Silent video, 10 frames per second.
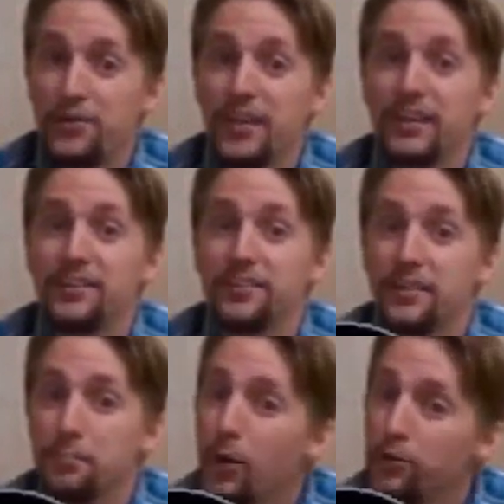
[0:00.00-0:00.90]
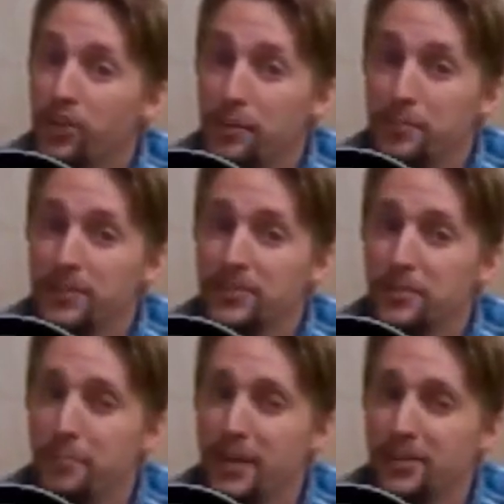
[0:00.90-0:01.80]
think a limbo champion
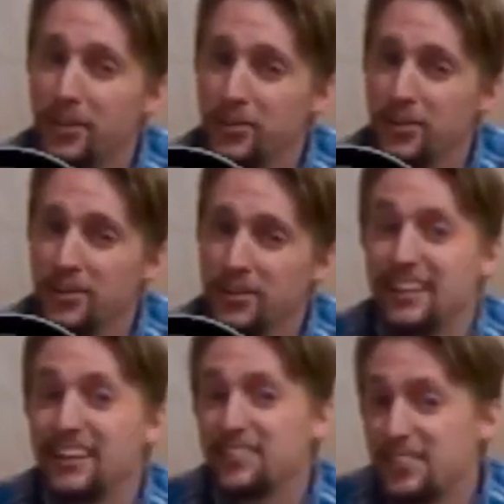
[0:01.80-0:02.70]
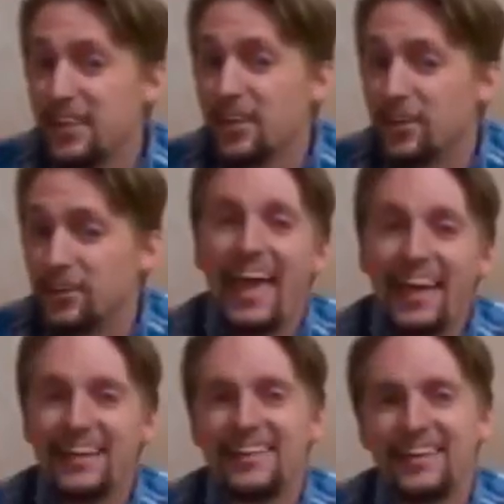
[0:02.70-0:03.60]
could make it under. It is there,
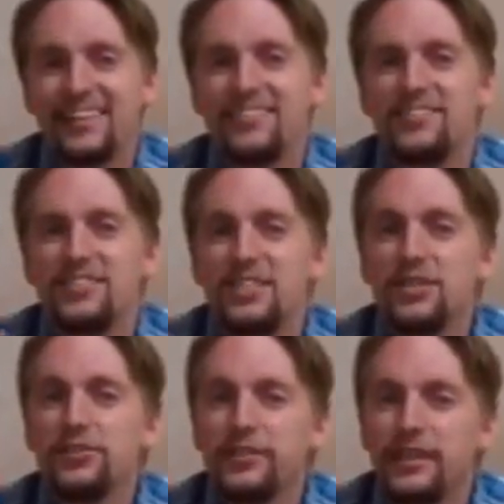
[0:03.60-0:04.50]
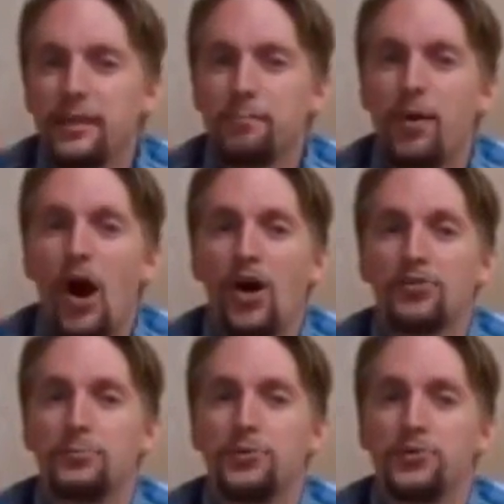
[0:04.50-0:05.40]
and it is nearly
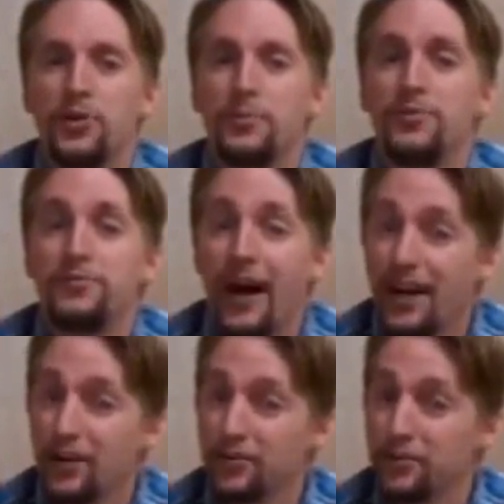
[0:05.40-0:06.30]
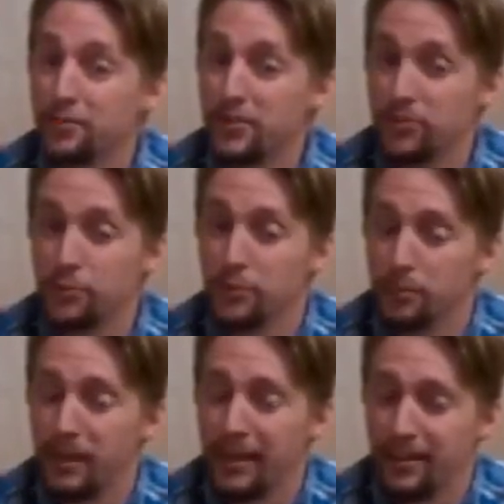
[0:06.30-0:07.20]
impossible to be fired from this career
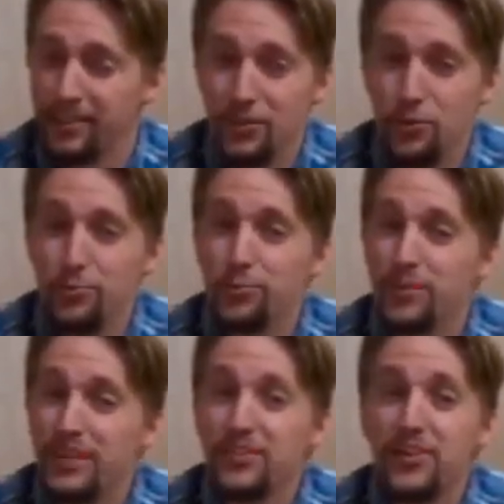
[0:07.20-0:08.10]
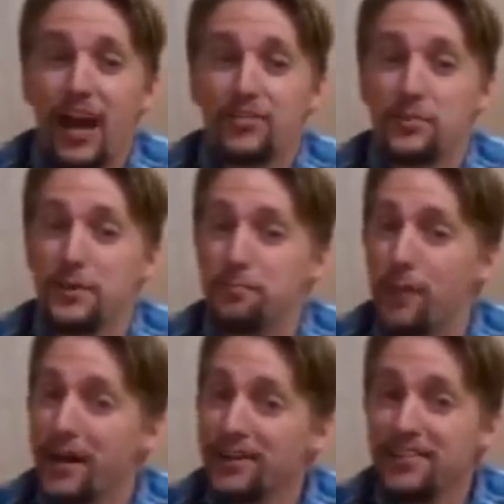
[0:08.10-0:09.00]
path. You either have to be
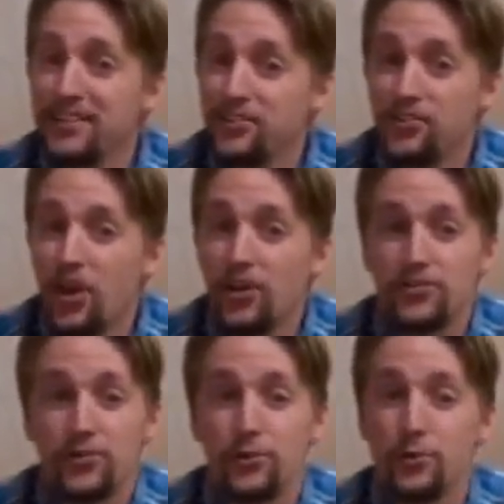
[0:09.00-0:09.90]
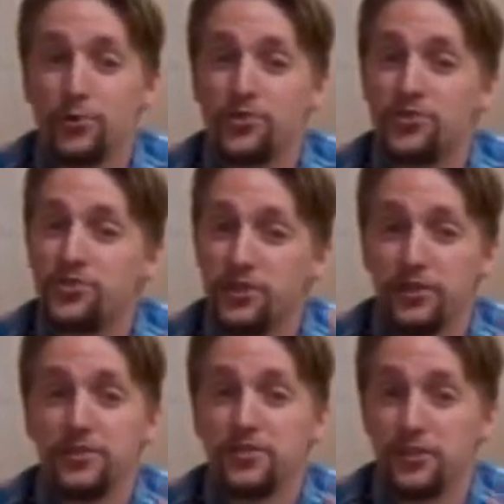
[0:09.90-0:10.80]
medically discharged or
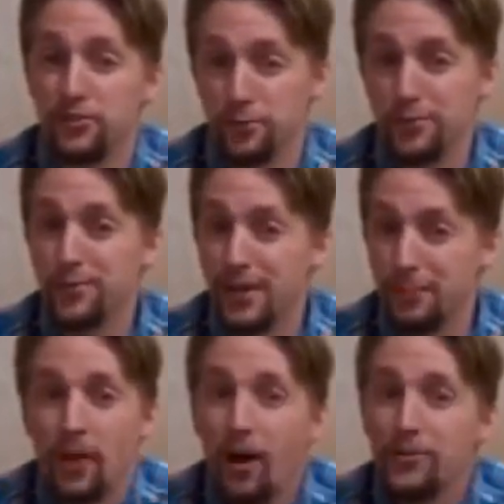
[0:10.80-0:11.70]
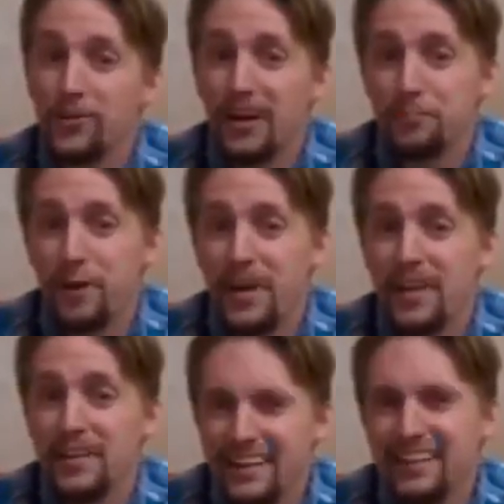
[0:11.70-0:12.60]
seriously screw up. Contract
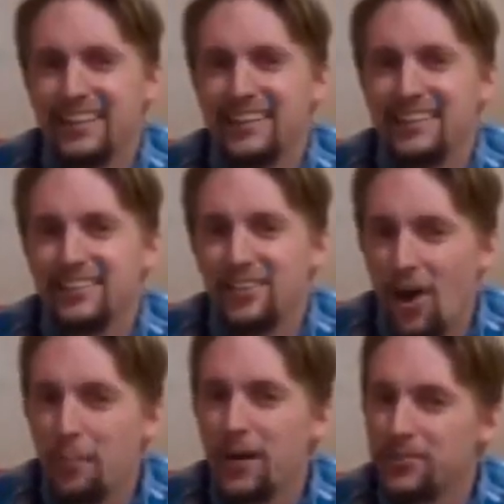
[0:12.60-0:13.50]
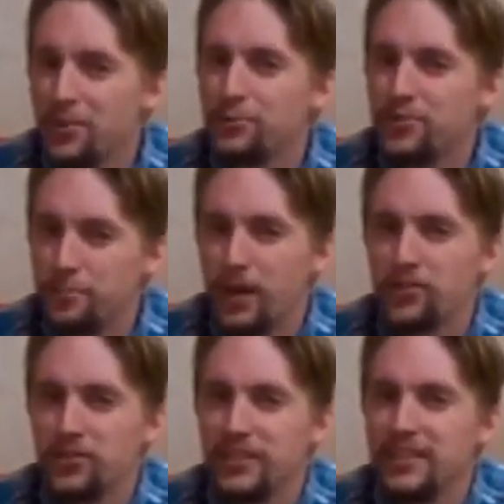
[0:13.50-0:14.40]
pay in combat zones especially
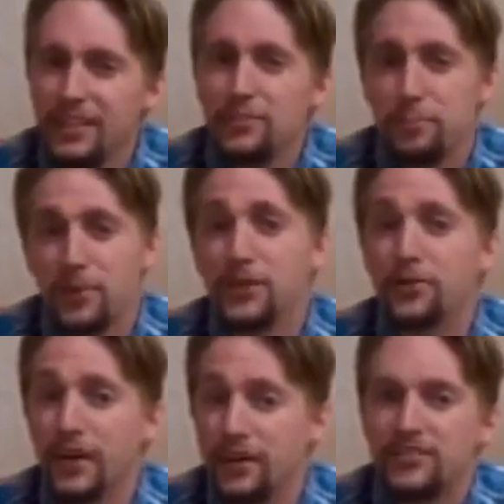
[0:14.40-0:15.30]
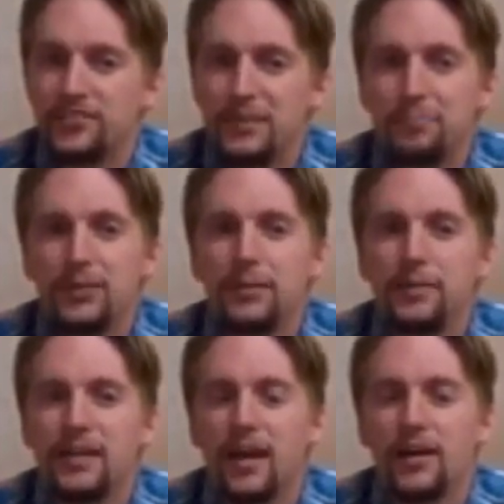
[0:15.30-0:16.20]
especially, is pretty great simply
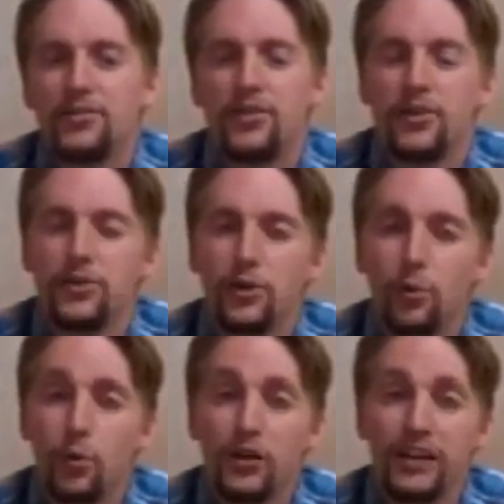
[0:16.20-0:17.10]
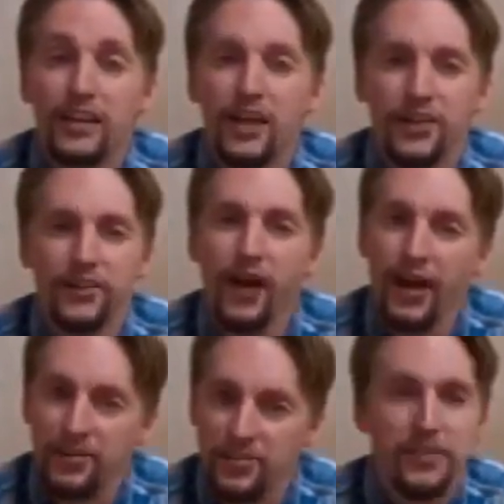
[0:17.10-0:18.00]
because you're working a
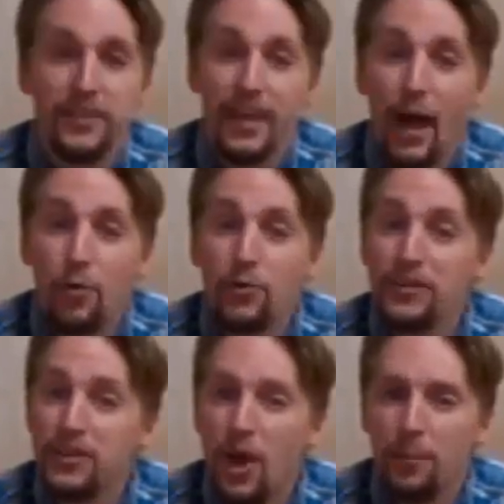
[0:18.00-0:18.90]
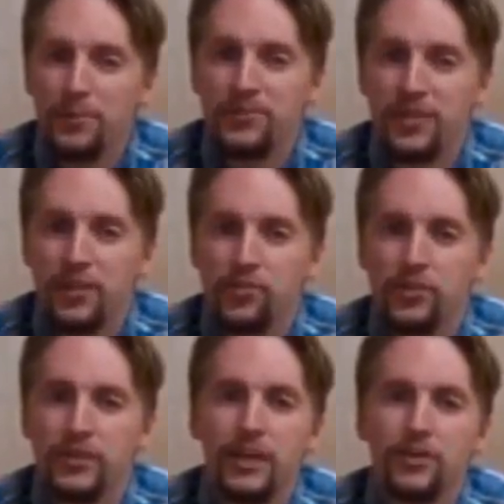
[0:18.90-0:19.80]
lot. The hourly
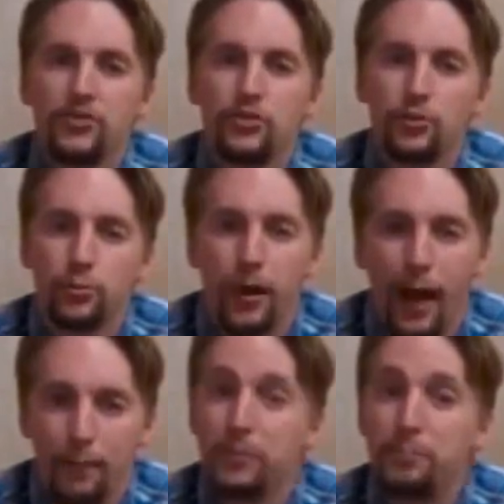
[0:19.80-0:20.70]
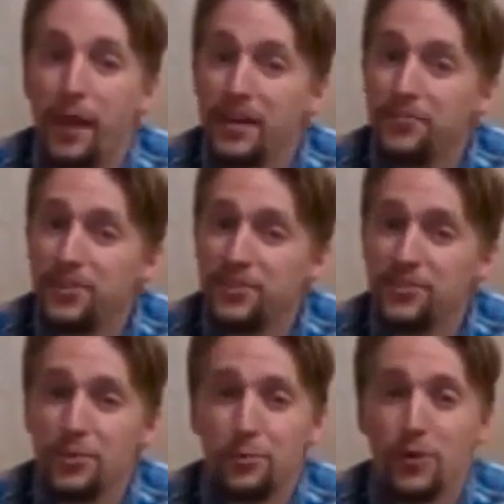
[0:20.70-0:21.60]
compensation is crap. The
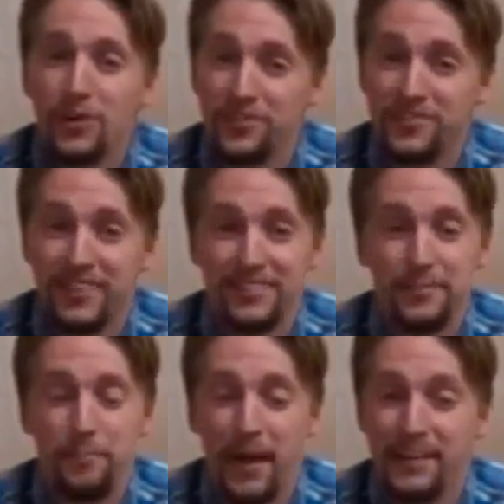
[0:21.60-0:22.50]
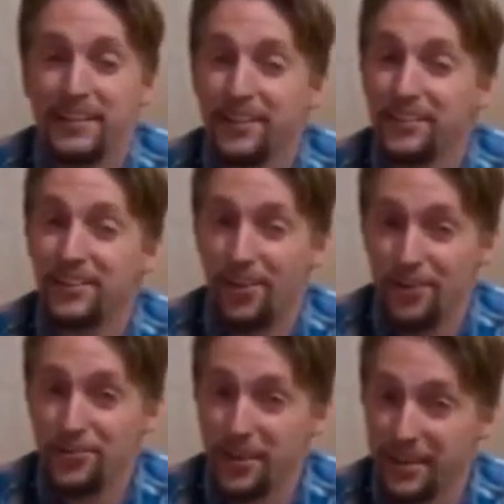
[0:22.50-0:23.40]
benefits are worse depending on the
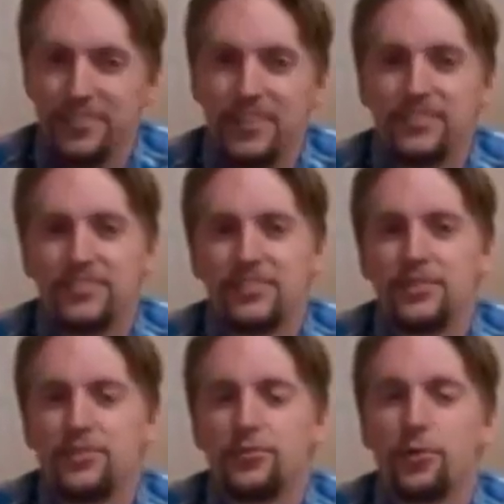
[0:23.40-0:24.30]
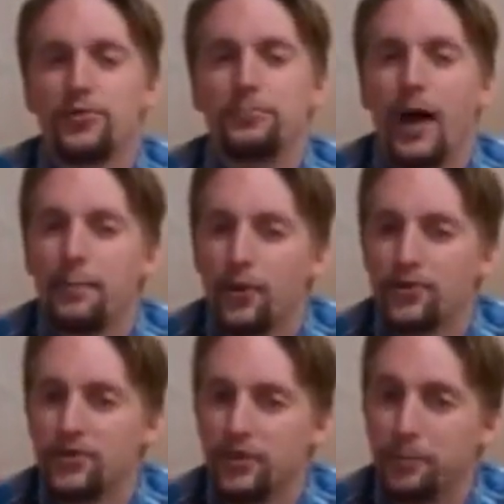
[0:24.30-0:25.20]
contract. This is, of course, my
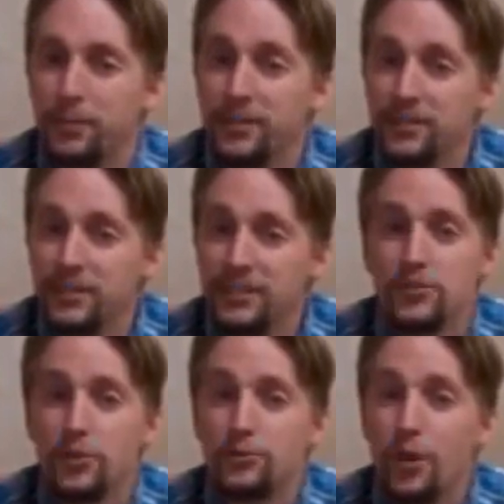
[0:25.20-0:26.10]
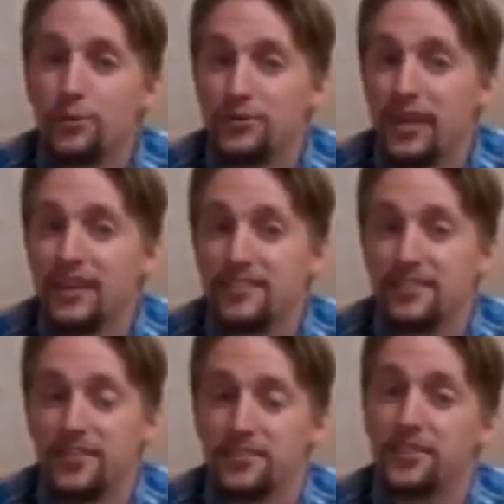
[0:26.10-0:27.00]
personal opinion, so don't take
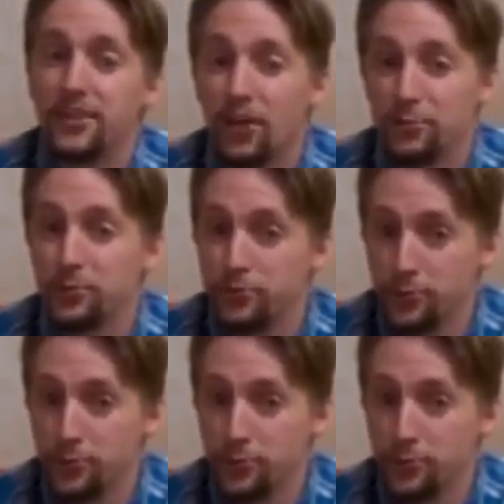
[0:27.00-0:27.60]
this as the gospel's